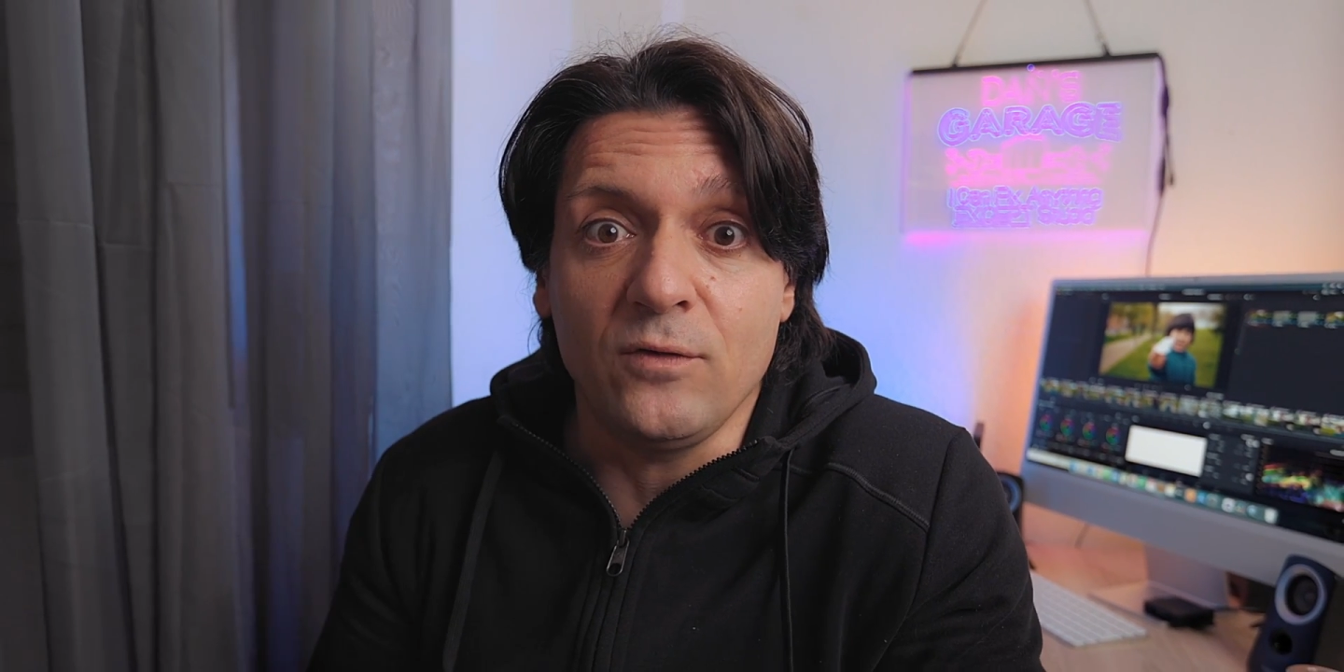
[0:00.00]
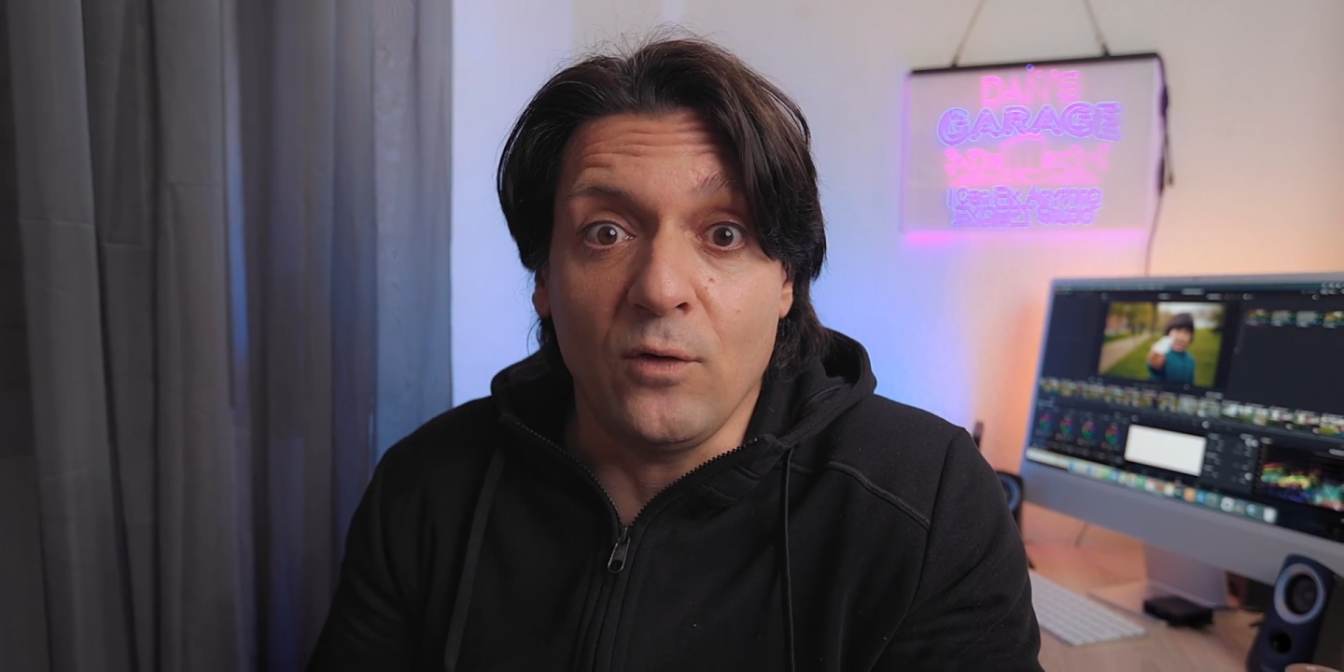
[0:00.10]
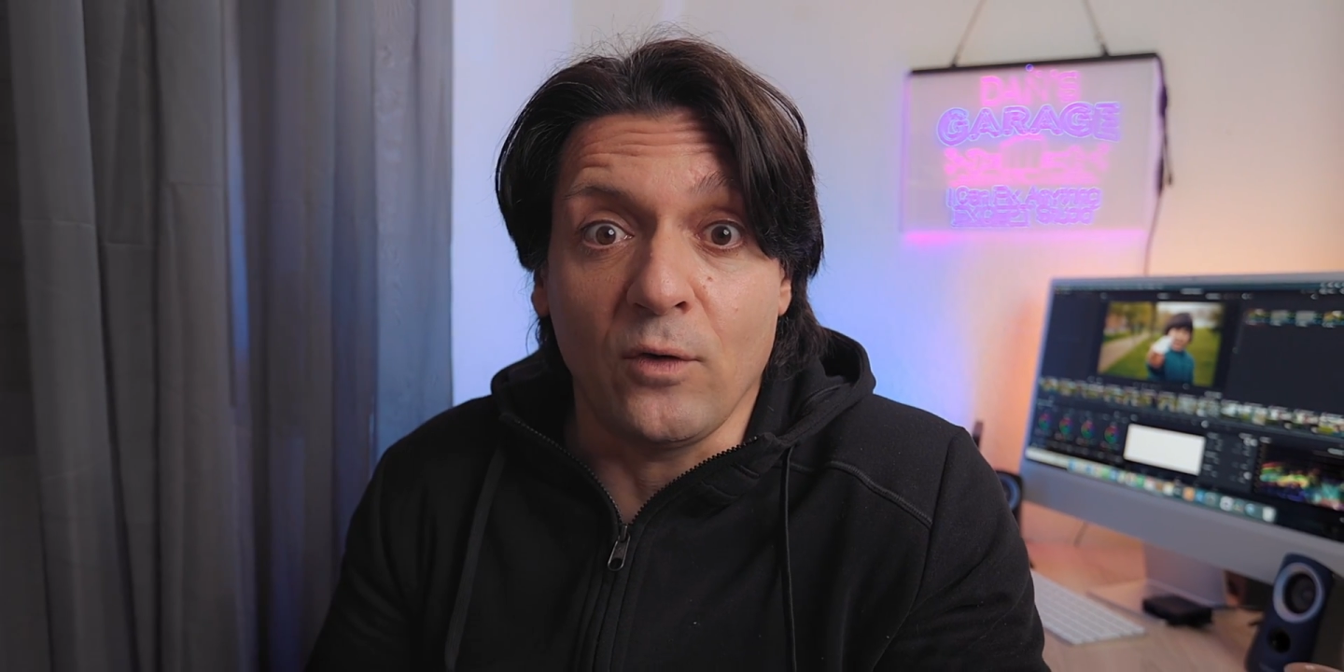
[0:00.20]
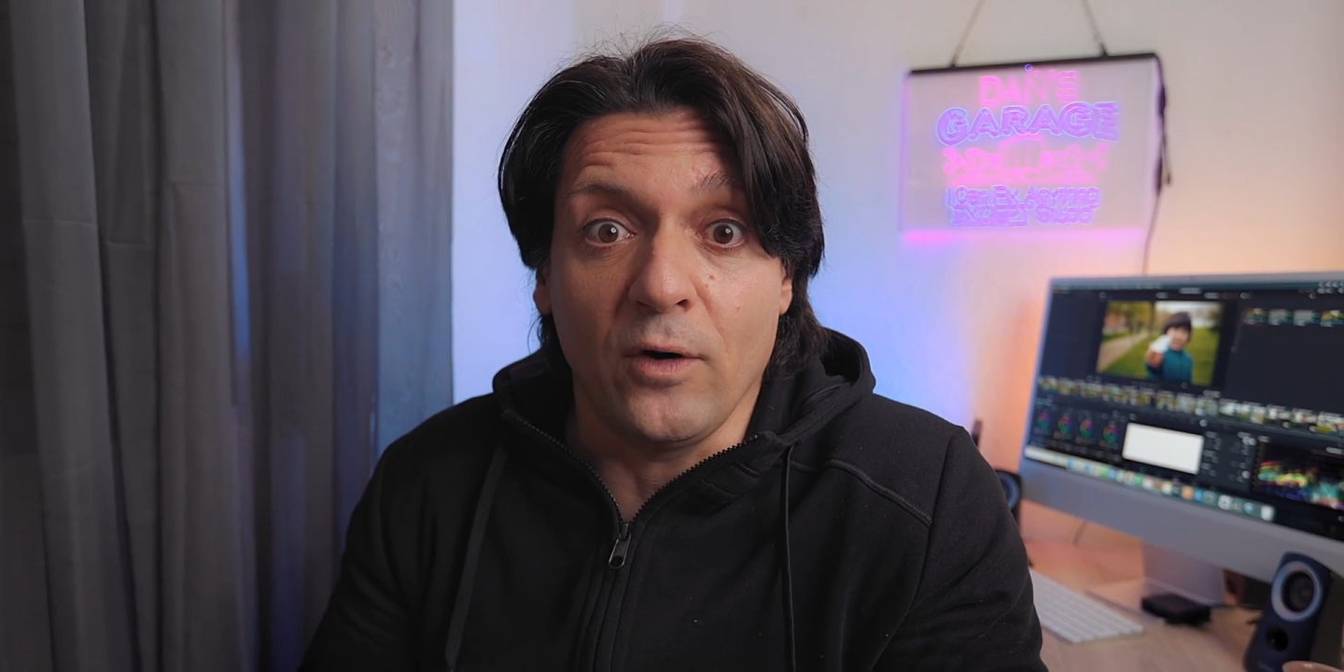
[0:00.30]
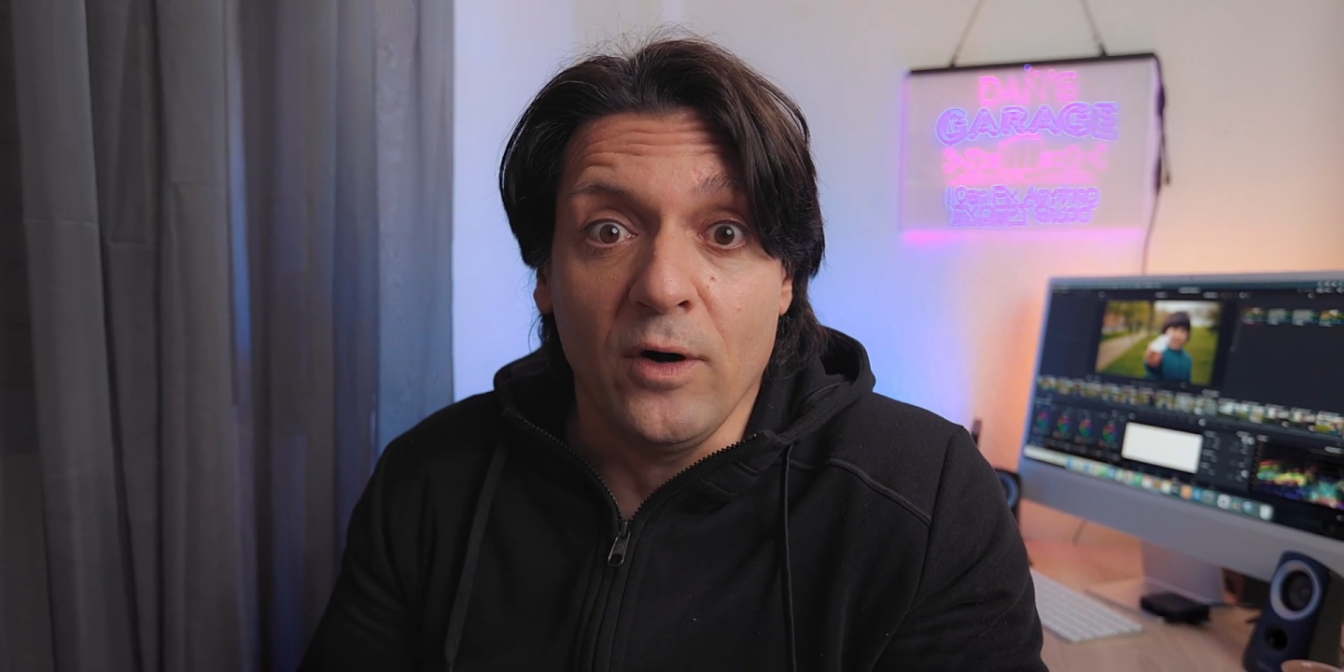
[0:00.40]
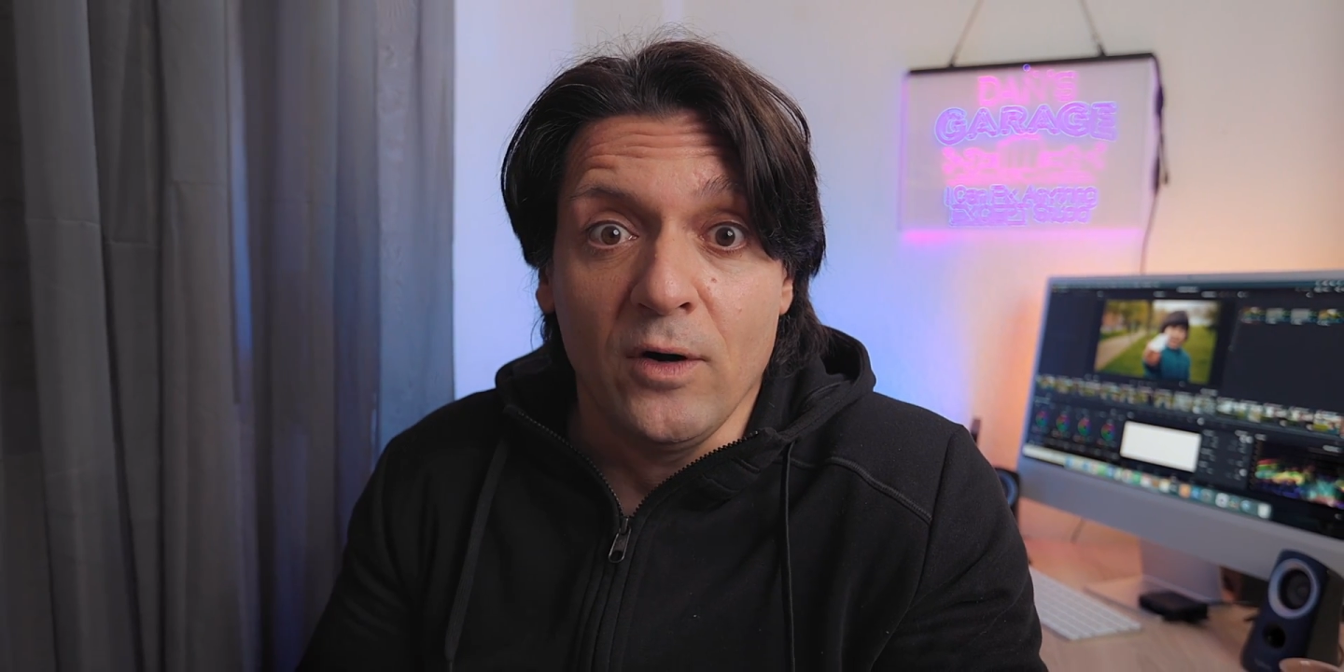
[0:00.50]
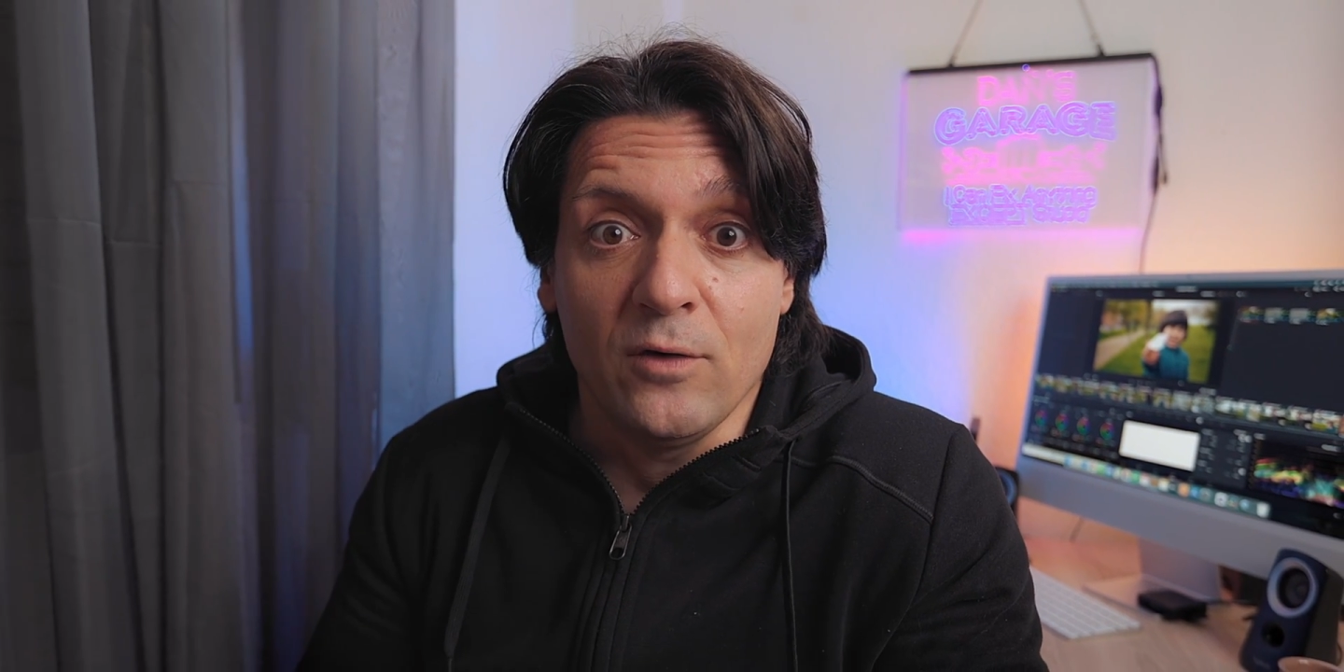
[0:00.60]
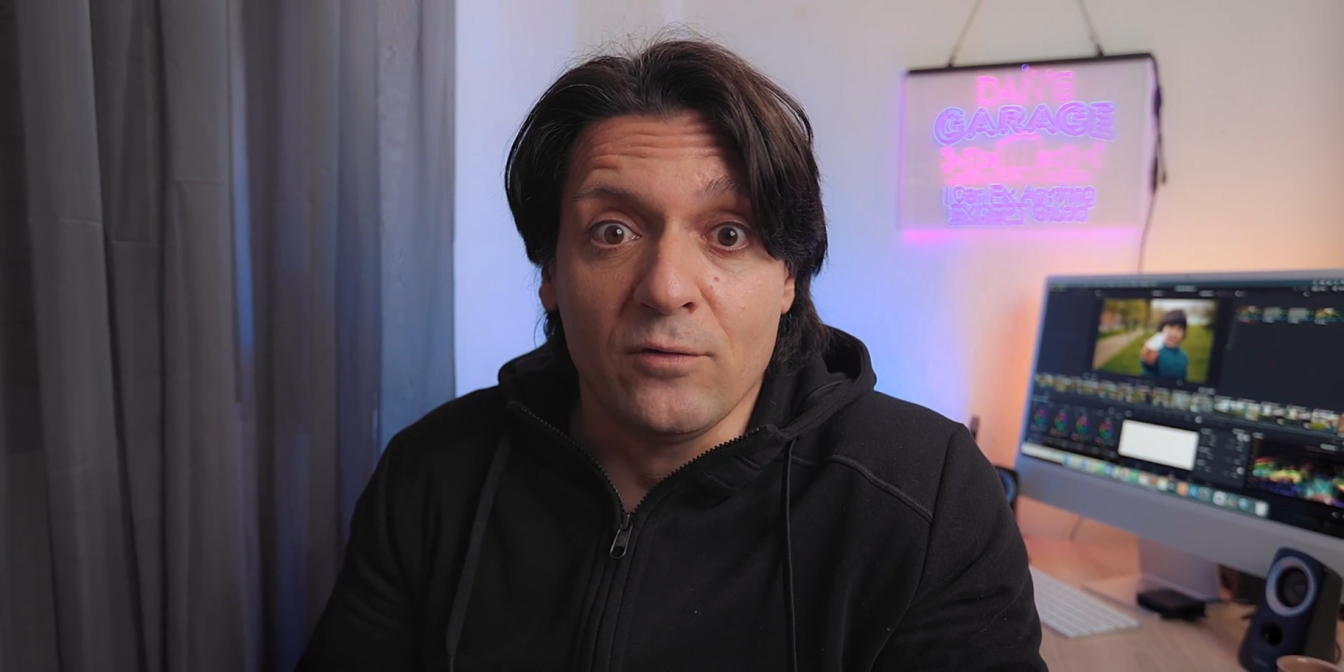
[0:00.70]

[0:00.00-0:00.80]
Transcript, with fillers: for,